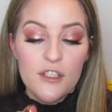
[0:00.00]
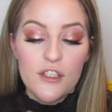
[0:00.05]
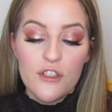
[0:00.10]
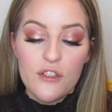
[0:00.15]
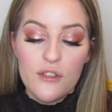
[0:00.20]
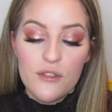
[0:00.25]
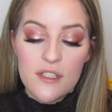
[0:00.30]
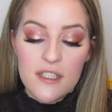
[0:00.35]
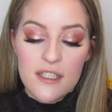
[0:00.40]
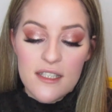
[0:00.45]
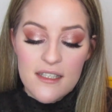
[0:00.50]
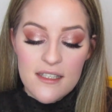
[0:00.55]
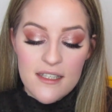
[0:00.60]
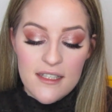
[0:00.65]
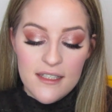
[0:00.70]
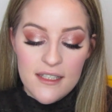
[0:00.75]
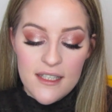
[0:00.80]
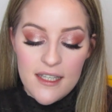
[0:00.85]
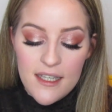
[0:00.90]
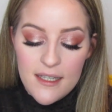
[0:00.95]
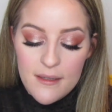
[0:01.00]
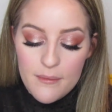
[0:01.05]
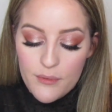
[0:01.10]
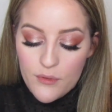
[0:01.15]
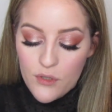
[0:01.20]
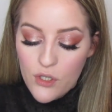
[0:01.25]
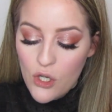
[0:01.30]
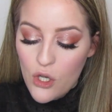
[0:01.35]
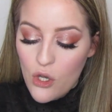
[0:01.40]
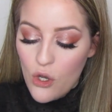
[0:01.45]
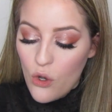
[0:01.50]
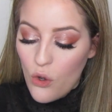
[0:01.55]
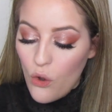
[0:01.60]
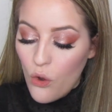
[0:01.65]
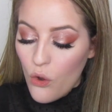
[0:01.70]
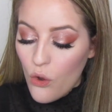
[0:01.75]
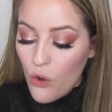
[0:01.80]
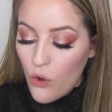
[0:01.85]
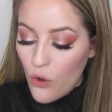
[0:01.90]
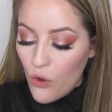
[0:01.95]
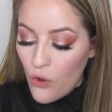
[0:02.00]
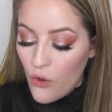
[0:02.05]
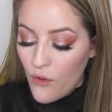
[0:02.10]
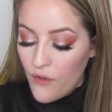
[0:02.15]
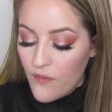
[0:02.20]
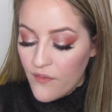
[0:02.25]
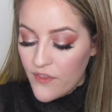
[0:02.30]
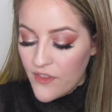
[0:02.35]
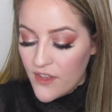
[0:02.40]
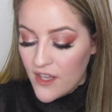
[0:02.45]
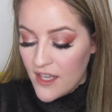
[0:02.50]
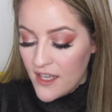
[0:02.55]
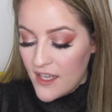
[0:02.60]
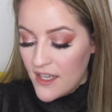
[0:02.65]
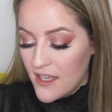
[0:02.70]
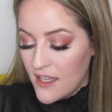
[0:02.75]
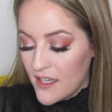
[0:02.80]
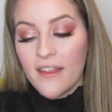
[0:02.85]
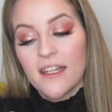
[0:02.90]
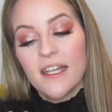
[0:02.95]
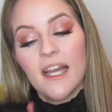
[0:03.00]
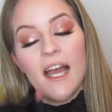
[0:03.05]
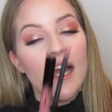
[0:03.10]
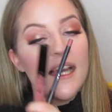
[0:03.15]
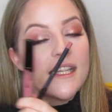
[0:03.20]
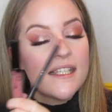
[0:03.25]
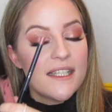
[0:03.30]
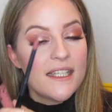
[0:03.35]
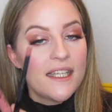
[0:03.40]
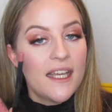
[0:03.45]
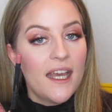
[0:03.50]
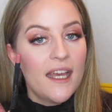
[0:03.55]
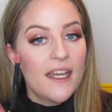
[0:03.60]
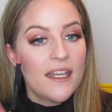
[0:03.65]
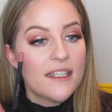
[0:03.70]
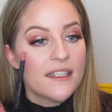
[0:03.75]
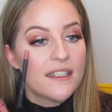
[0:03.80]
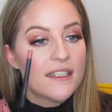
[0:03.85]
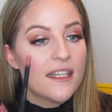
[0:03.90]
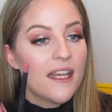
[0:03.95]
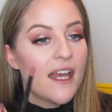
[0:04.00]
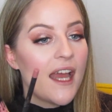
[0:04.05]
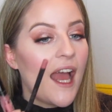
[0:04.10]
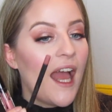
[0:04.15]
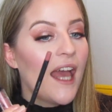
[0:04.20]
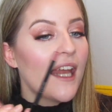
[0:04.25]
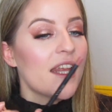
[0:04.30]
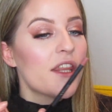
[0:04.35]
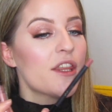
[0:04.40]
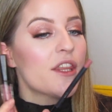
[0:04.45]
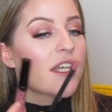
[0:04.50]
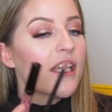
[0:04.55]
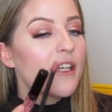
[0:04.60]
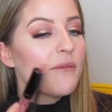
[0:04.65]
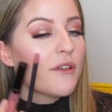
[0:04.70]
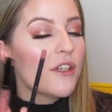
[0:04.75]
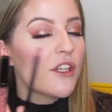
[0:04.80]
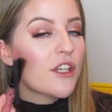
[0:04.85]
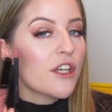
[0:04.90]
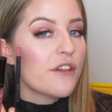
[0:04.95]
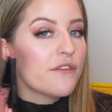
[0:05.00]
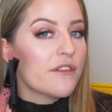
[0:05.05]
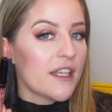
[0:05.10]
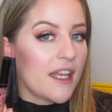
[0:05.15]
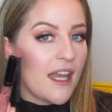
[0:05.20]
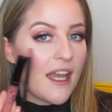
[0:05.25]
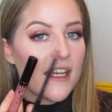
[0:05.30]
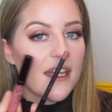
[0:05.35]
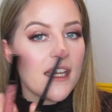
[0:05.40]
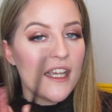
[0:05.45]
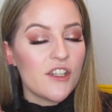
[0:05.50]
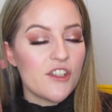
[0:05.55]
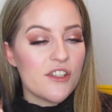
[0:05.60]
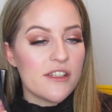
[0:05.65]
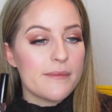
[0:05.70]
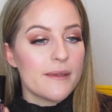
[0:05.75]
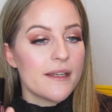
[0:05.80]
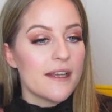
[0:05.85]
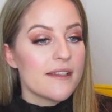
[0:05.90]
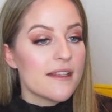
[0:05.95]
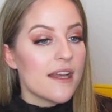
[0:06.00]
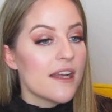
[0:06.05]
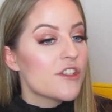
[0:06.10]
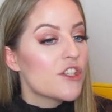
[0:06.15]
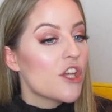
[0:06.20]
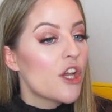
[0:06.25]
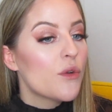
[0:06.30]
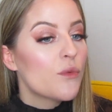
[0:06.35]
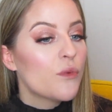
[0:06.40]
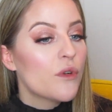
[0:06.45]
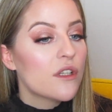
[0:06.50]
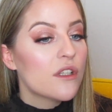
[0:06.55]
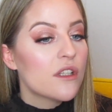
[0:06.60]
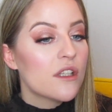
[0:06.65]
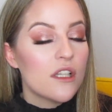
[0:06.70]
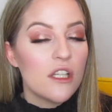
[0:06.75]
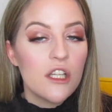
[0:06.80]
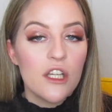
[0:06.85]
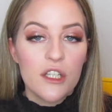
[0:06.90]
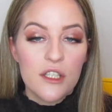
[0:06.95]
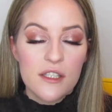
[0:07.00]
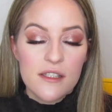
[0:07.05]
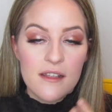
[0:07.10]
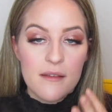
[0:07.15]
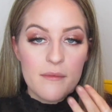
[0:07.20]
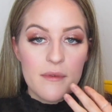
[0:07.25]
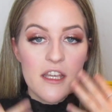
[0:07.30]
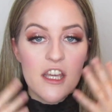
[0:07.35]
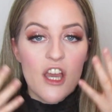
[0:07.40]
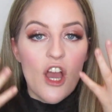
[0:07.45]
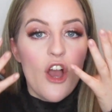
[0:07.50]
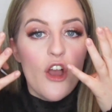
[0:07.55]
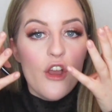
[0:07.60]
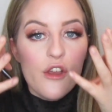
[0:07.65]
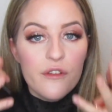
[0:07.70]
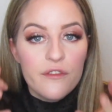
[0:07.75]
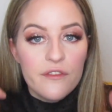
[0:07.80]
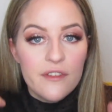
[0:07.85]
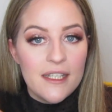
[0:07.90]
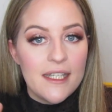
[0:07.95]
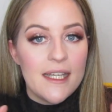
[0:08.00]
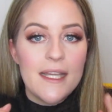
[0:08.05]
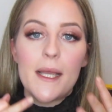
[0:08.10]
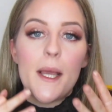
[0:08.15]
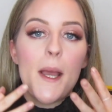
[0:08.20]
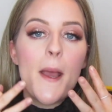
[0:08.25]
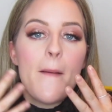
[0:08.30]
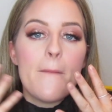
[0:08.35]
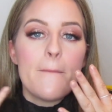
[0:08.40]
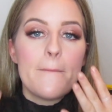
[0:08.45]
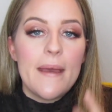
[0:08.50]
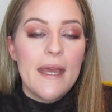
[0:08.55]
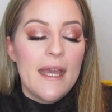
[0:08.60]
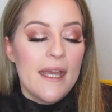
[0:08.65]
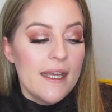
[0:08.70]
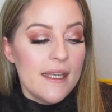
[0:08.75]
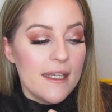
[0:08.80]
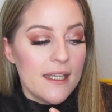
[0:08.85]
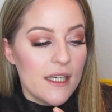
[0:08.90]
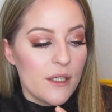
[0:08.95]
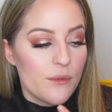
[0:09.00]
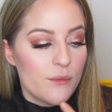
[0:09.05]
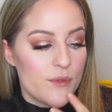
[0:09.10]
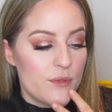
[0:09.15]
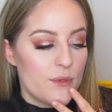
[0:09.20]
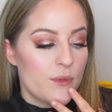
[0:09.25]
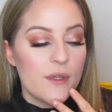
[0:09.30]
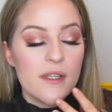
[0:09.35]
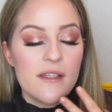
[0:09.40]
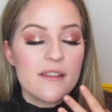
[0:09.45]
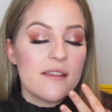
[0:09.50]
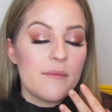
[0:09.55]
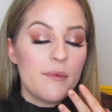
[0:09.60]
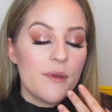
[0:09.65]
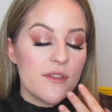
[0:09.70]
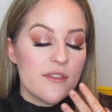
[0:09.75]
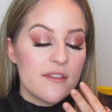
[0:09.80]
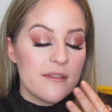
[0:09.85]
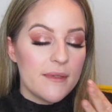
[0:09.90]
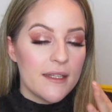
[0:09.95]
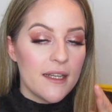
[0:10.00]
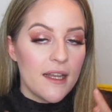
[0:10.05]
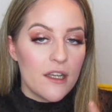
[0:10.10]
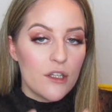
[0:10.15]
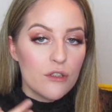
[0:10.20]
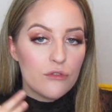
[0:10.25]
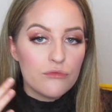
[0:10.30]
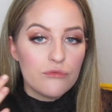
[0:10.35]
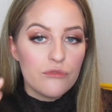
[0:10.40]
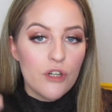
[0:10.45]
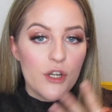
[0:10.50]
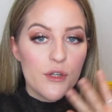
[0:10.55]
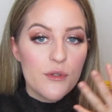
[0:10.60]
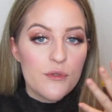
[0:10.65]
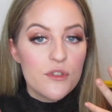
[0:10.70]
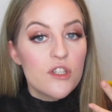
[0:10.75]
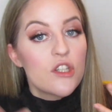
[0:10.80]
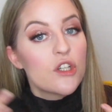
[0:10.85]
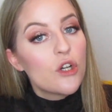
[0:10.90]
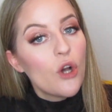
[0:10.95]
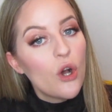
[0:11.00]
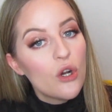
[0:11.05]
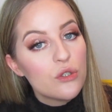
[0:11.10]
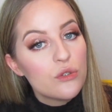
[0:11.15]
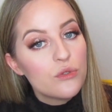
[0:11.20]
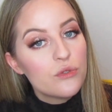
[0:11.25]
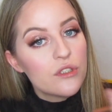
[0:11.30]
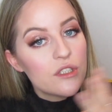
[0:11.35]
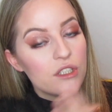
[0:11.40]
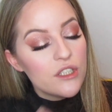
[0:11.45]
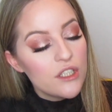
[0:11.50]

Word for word: nudie lip, or the Candy K. And I think I'm going to go for the Candy K just because I don't want the look to be overly pink. It was always supposed to be like a rose gold